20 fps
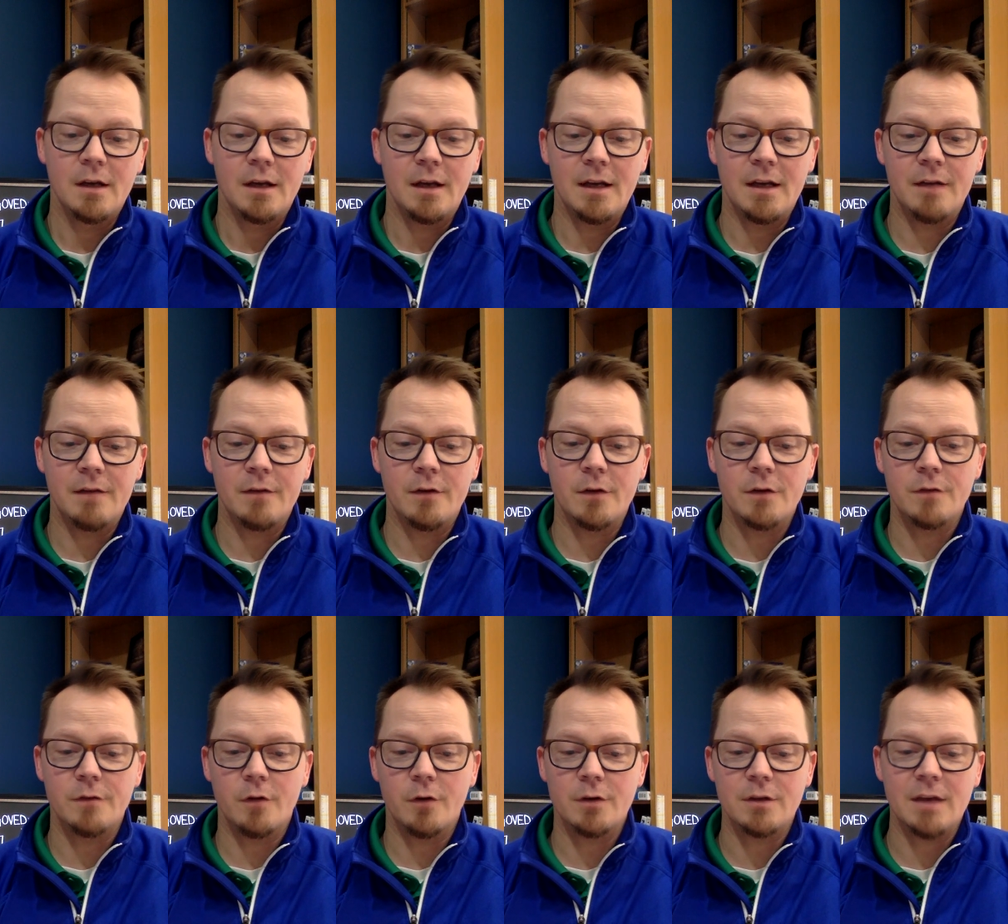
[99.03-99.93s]
And if
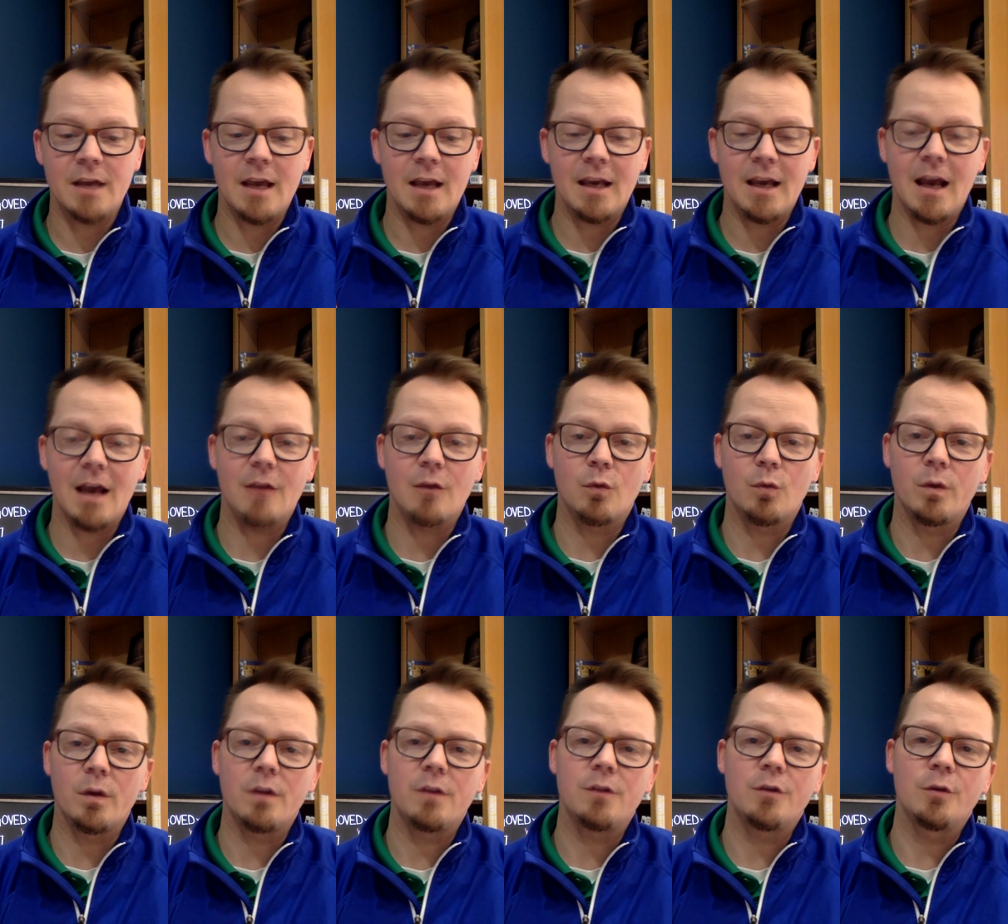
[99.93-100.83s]
those folks can't gather
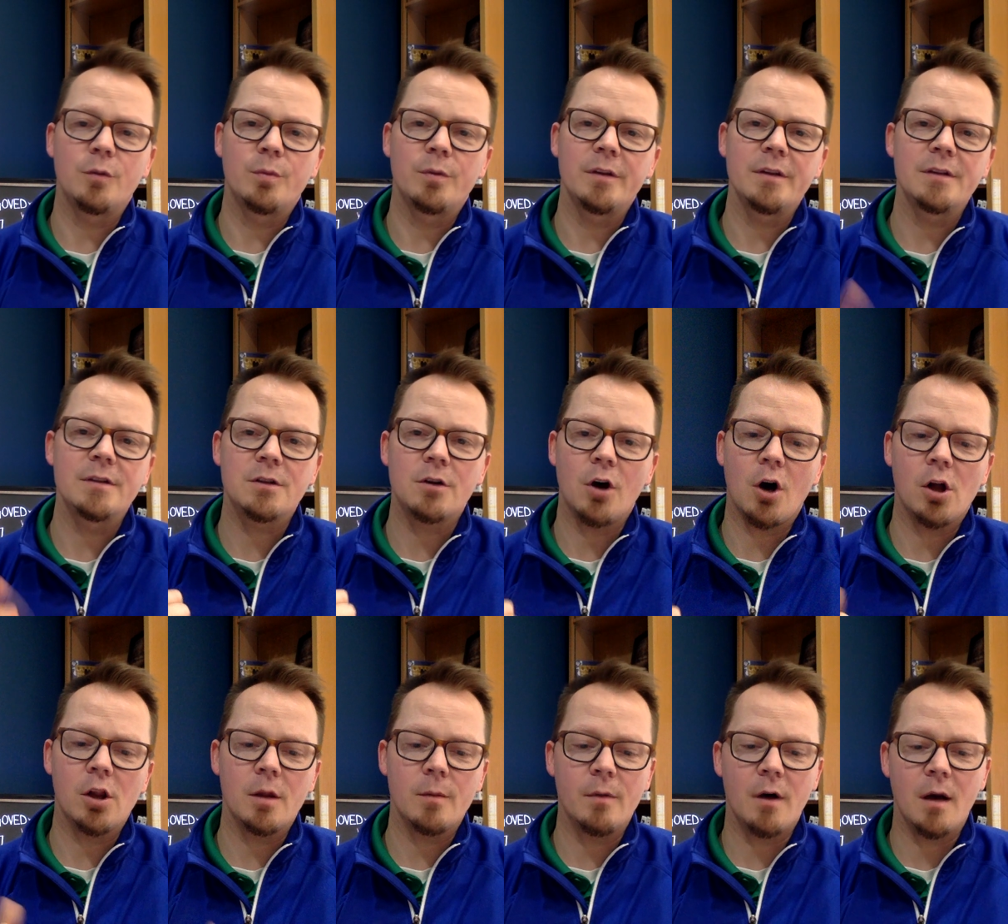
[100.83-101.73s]
with you, please
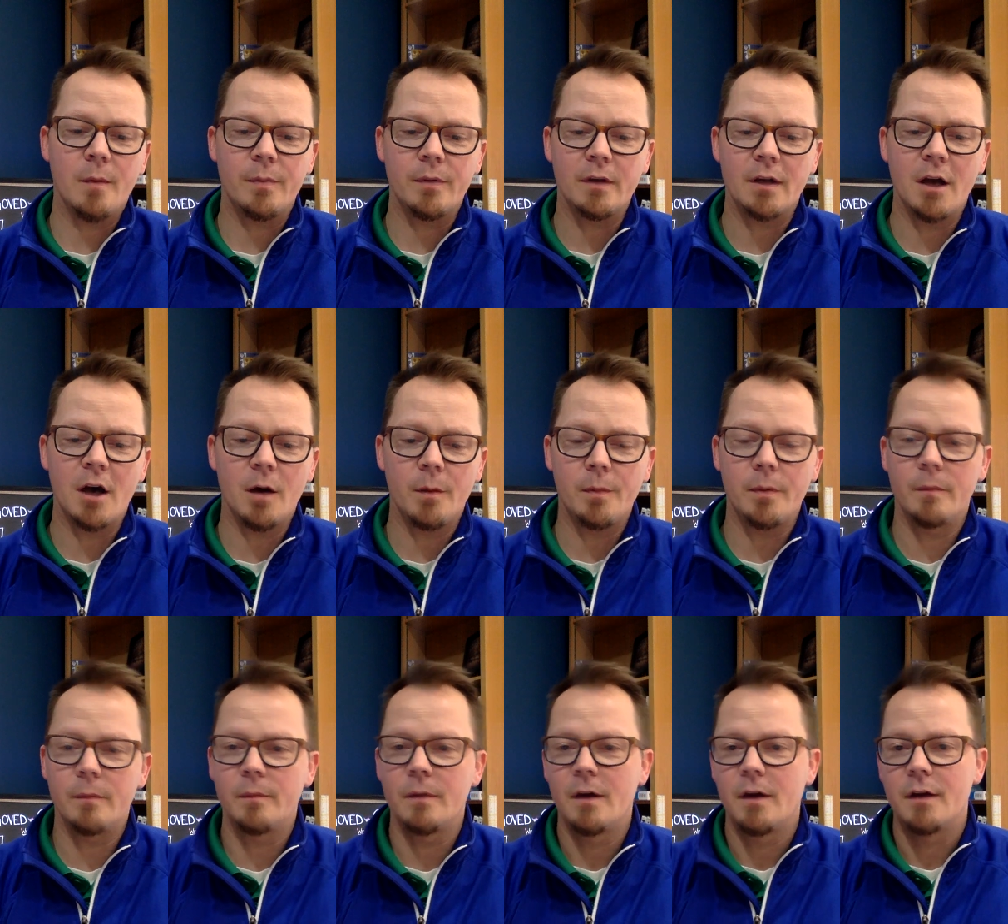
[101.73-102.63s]
call them up and help
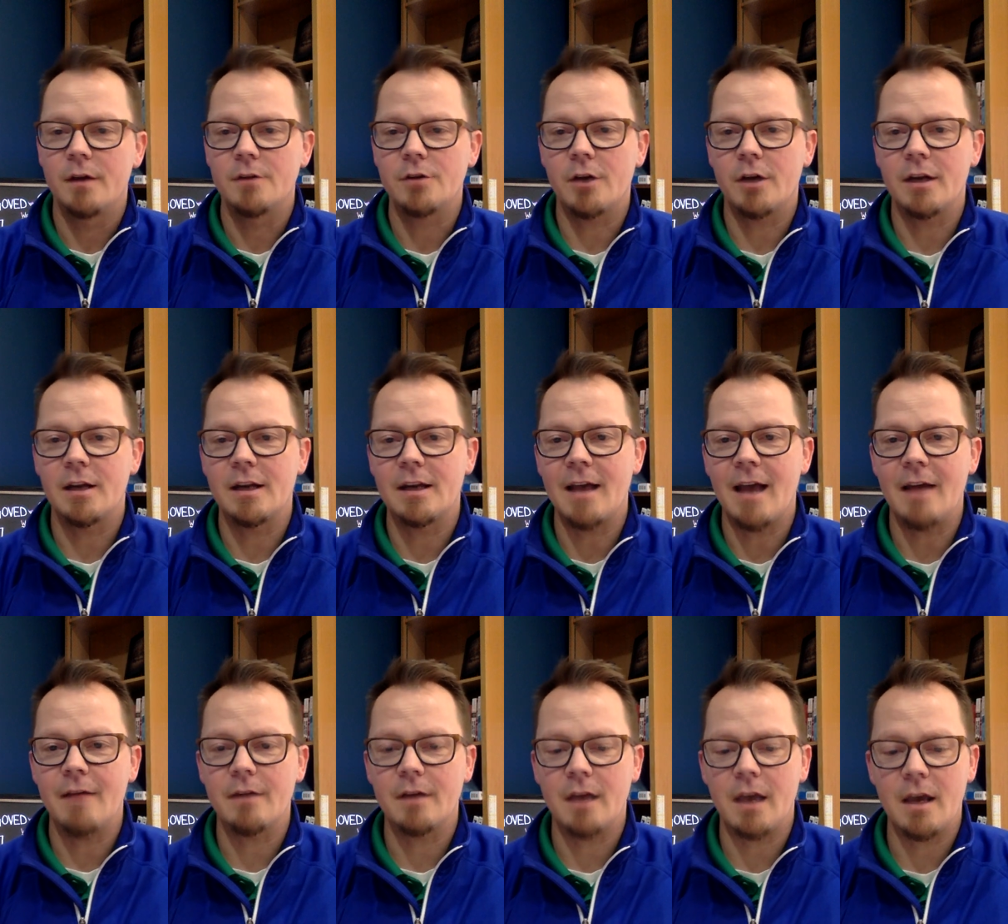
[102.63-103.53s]
them try to
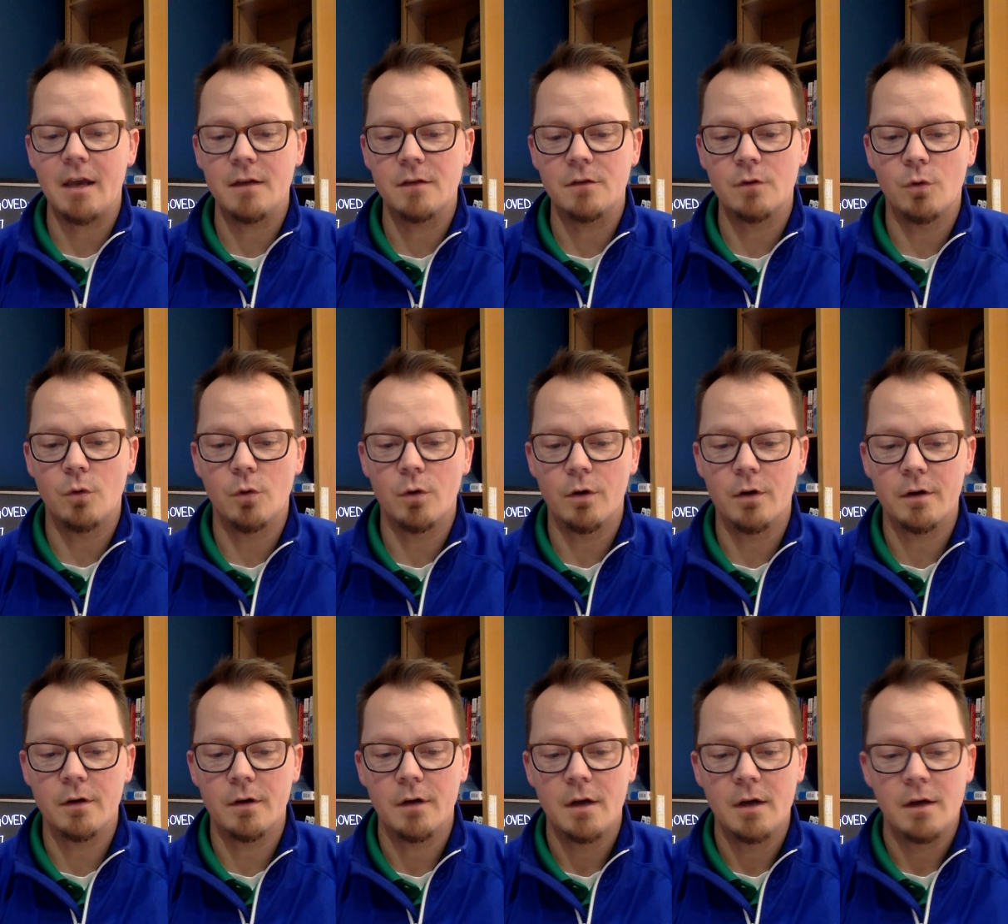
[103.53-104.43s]
navigate
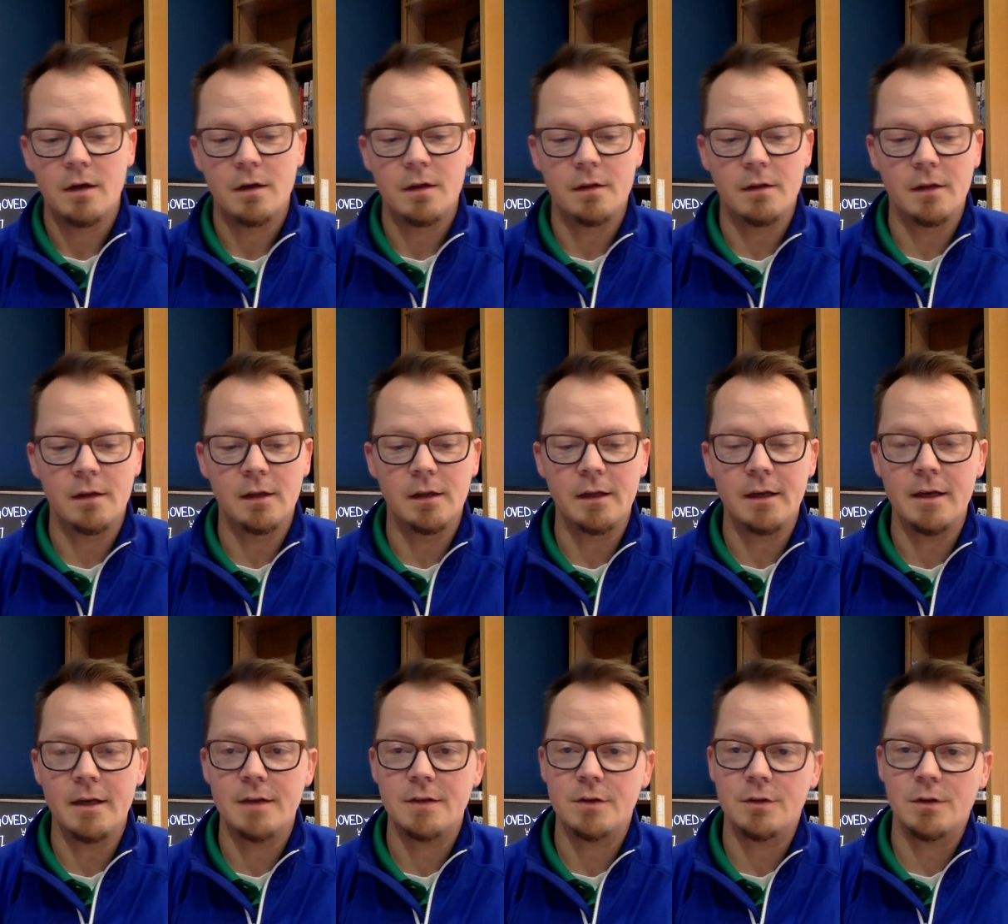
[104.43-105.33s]
toward the
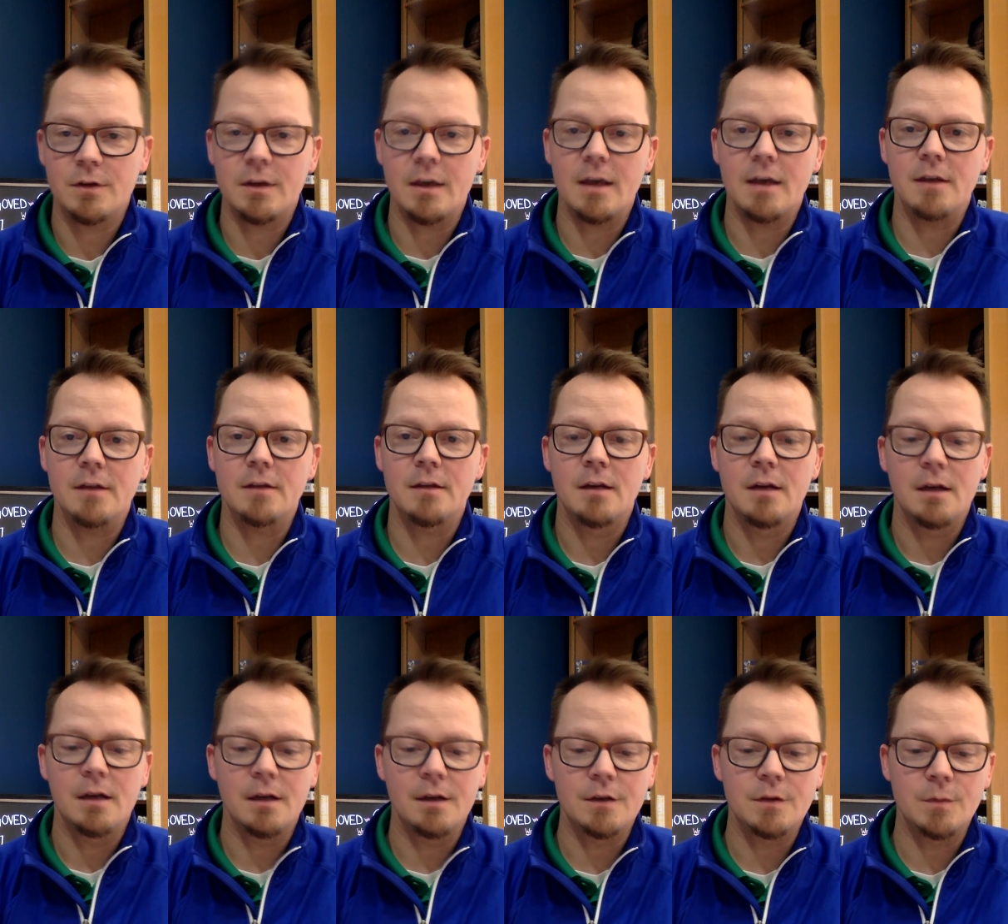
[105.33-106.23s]
link so that they could
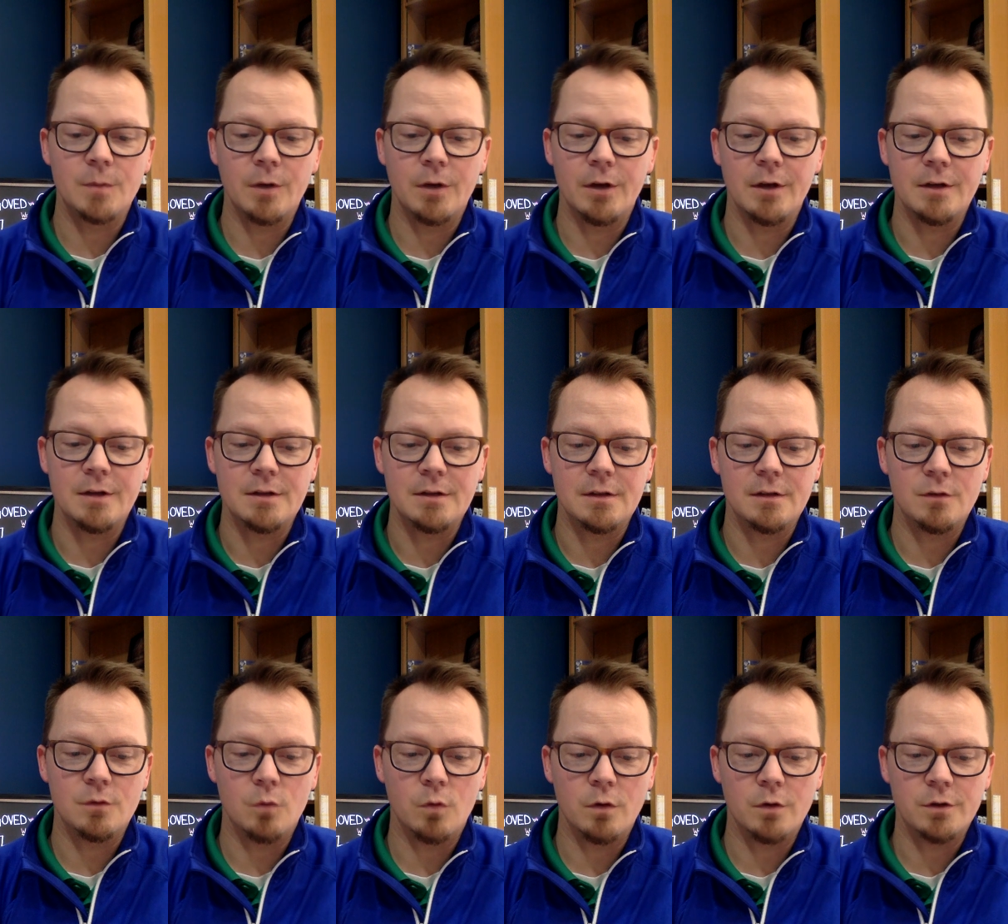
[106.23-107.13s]
experience
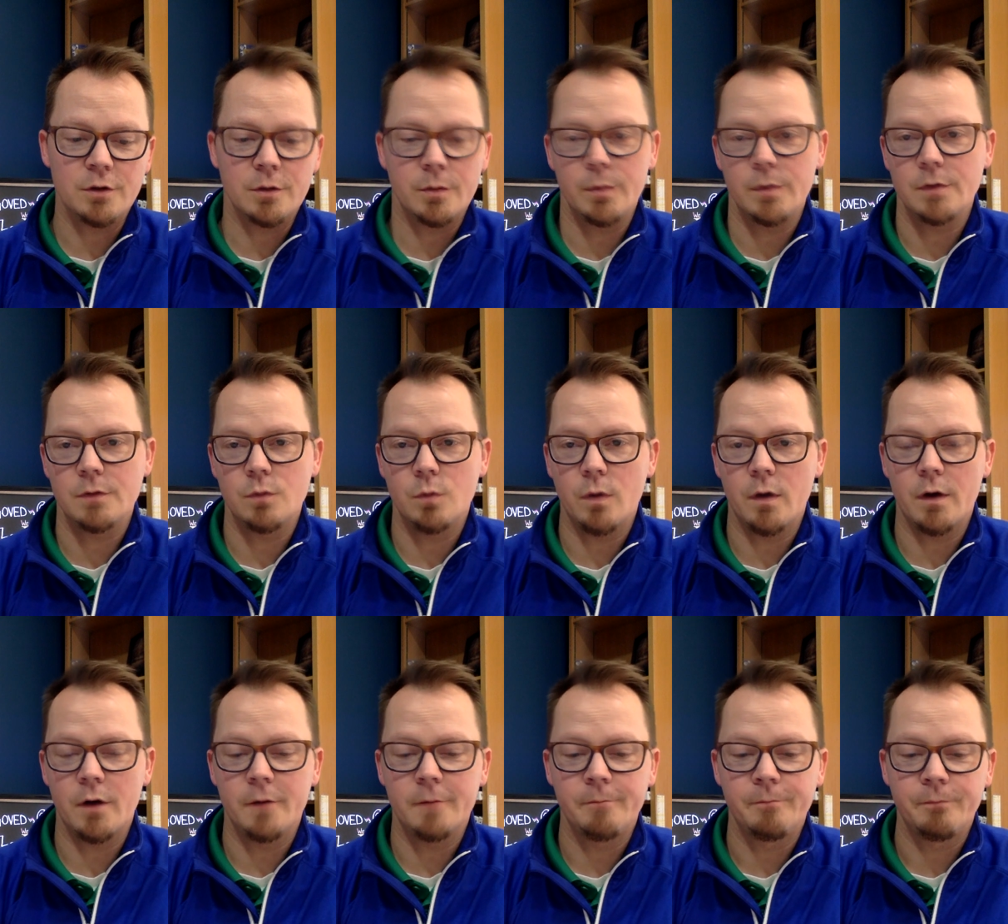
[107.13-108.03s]
this worship as
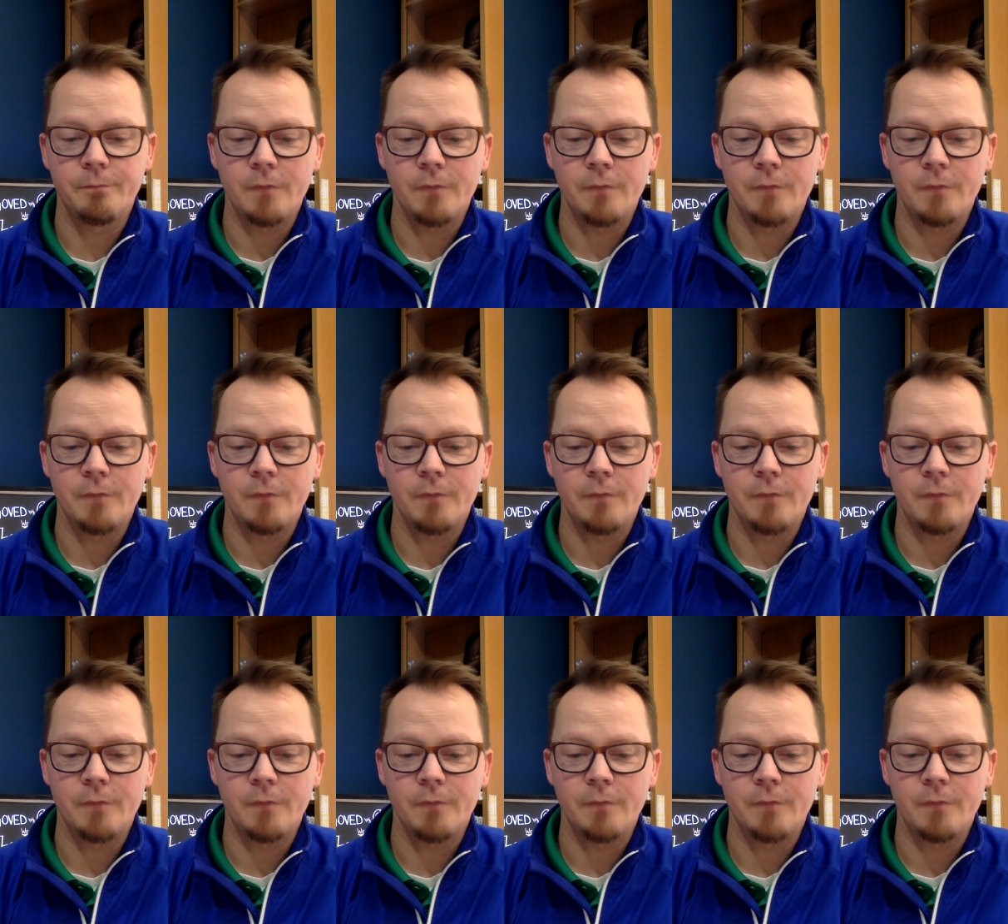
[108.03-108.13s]
well.